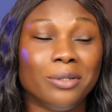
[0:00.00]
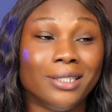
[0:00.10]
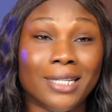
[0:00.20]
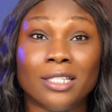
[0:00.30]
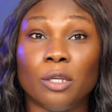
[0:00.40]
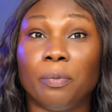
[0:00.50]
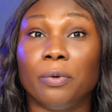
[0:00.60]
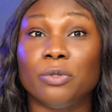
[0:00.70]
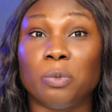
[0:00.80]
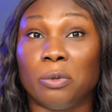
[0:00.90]
to the 30
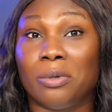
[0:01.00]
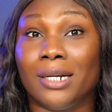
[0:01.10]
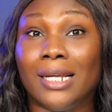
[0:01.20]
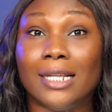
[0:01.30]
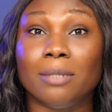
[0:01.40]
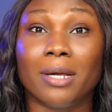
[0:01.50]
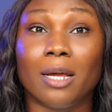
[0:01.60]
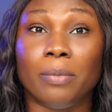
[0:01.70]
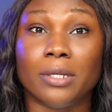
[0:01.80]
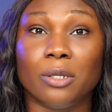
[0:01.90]
Pro's
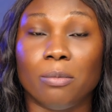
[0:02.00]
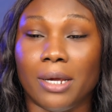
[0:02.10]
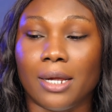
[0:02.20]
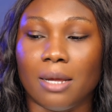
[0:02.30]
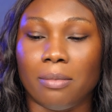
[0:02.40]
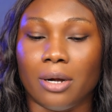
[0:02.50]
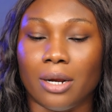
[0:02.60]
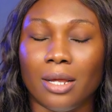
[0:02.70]
108-megapixel main camera,